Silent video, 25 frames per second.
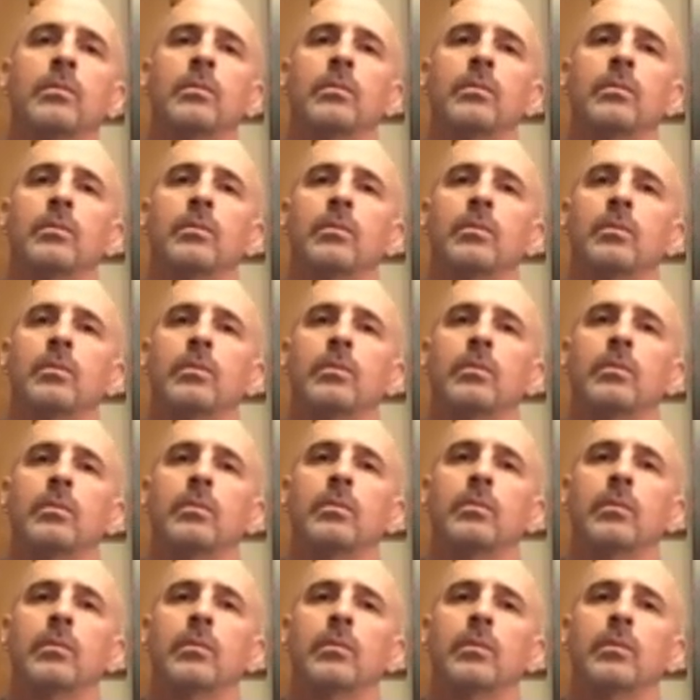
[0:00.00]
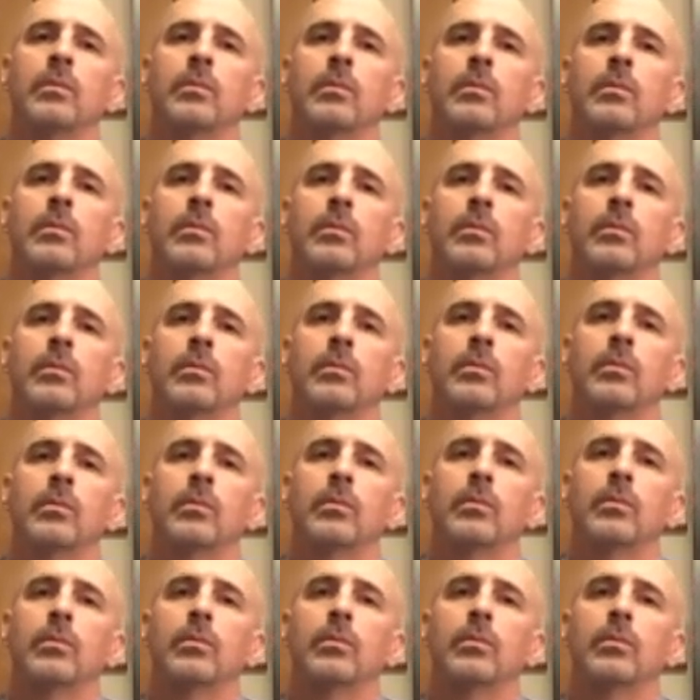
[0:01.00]

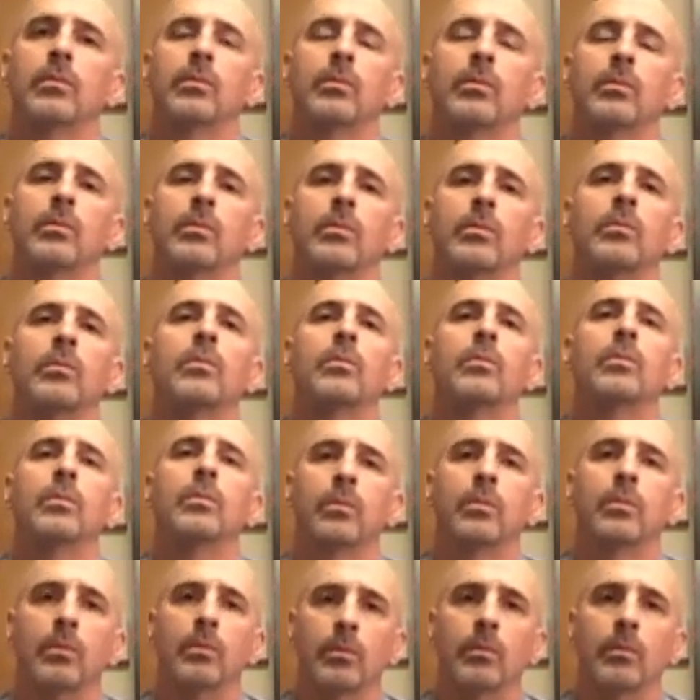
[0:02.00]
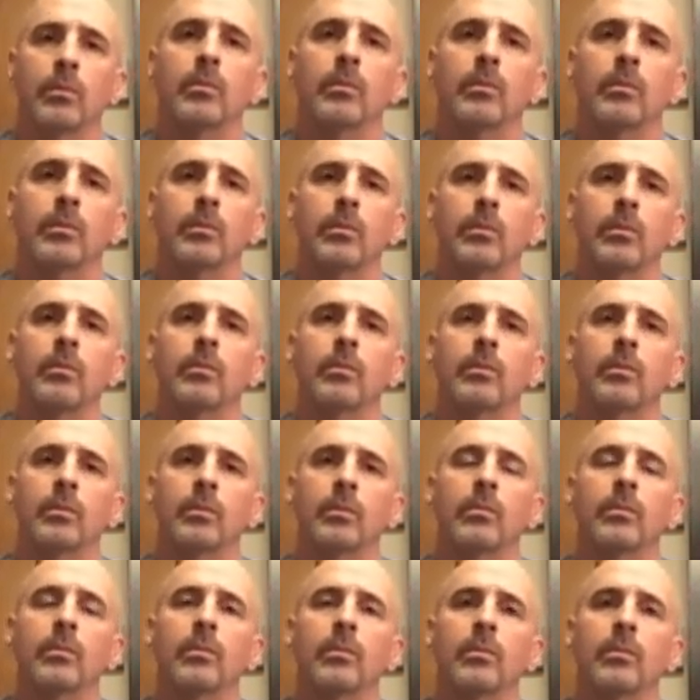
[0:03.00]

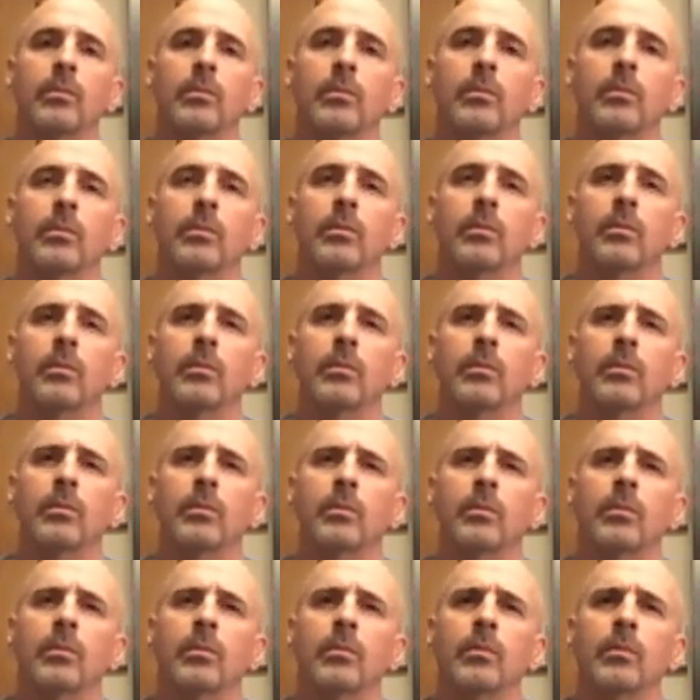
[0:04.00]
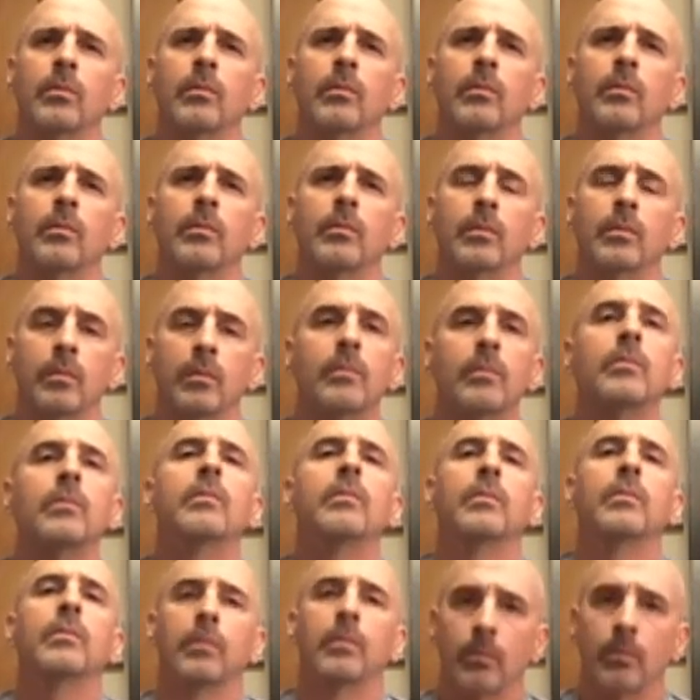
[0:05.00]

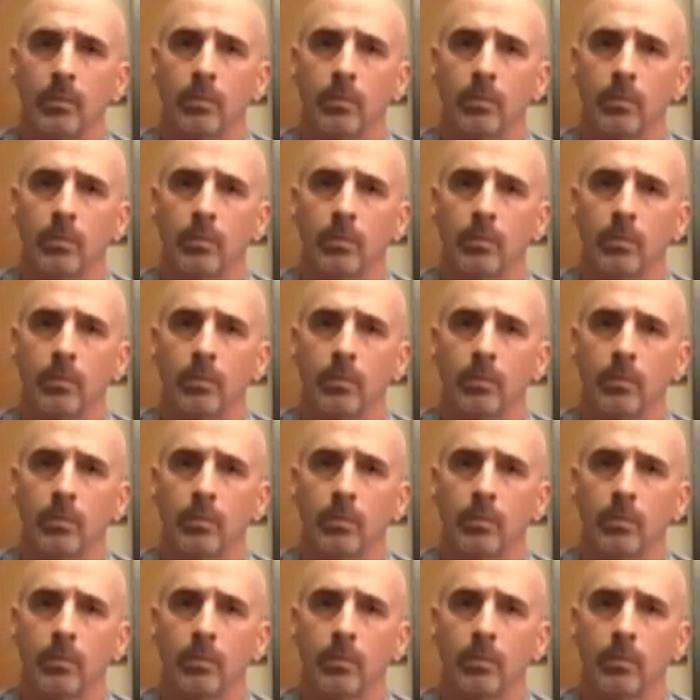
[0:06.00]
(not speaking)